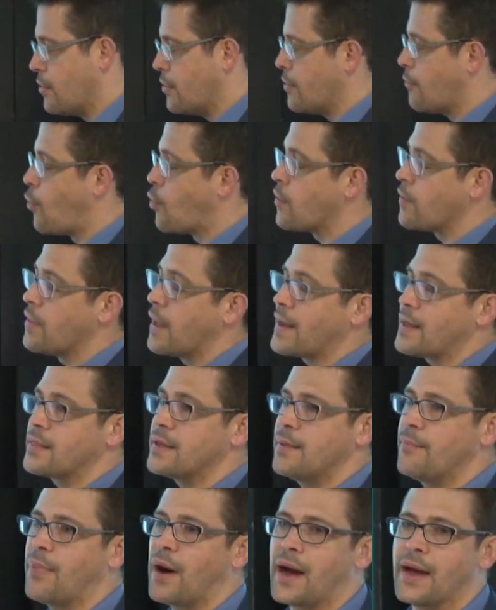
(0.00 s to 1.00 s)
the more
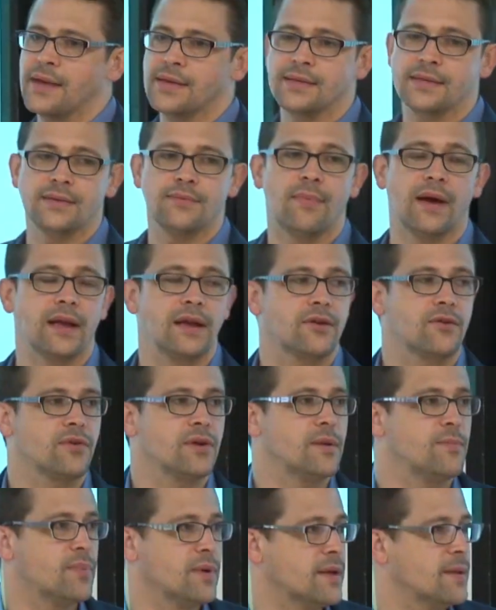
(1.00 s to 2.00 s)
likely bias might
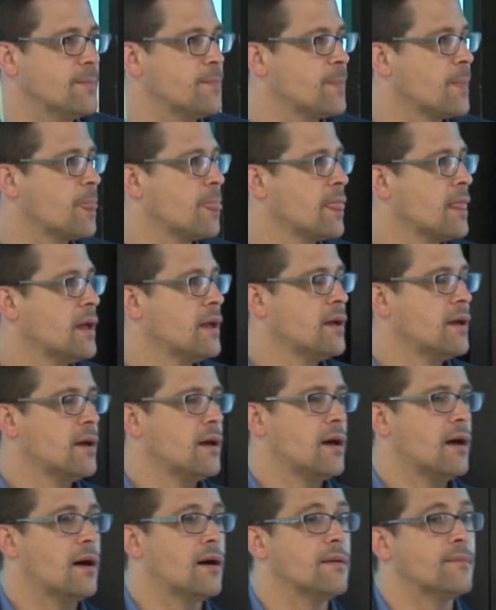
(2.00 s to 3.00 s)
creep in.
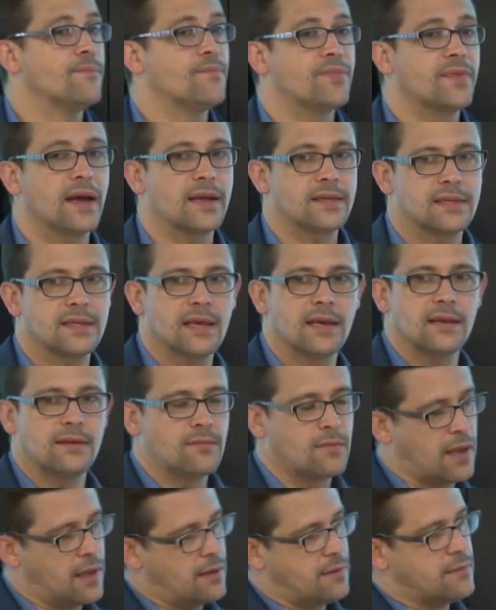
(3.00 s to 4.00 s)
Um, that
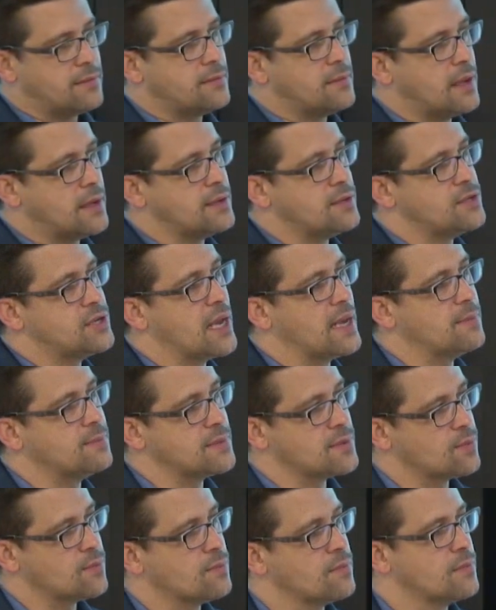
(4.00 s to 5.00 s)
said, and, and
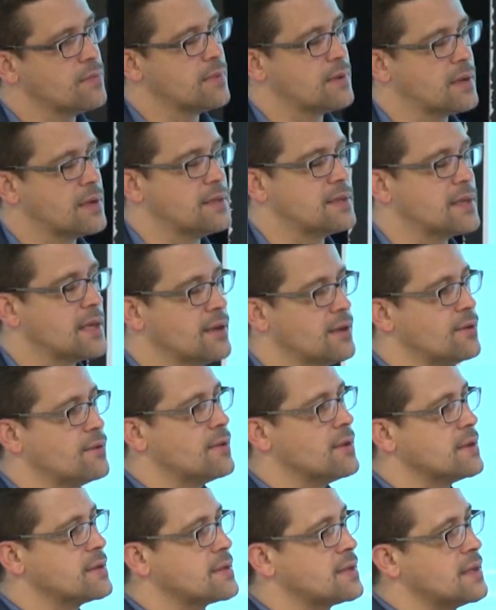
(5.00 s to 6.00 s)
James can tell you
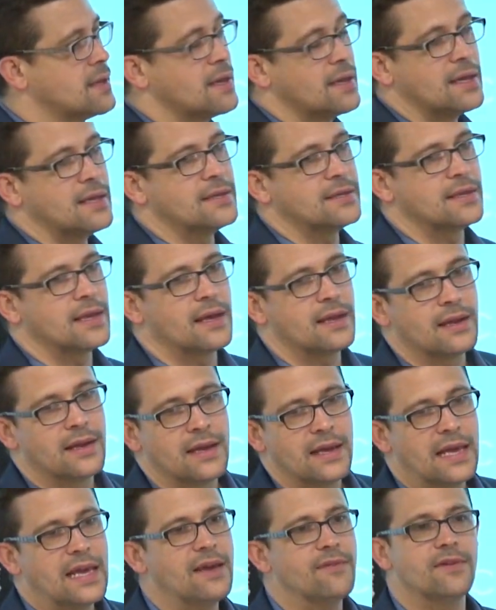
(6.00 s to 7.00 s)
this, is that
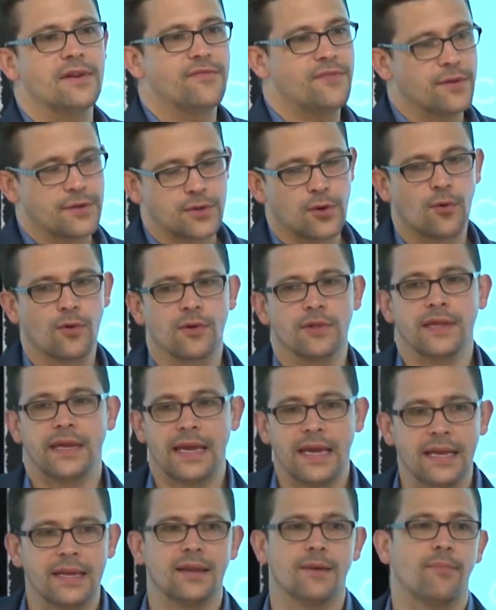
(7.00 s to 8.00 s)
even if you're totally
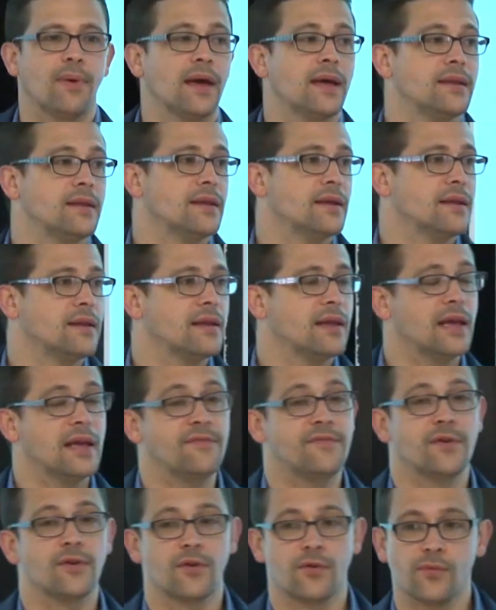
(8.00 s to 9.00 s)
independent,
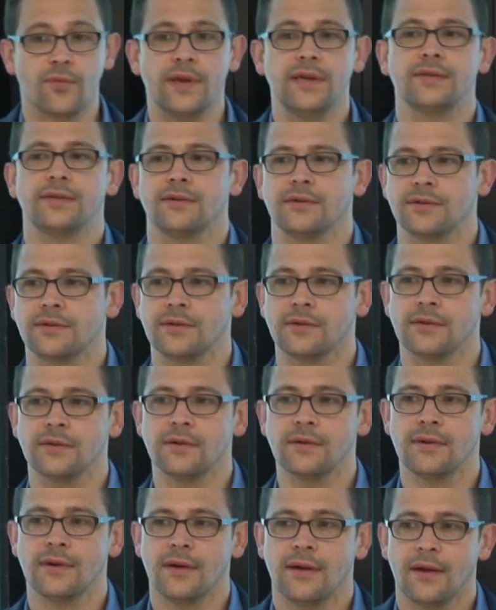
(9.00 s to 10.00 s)
if you're a researcher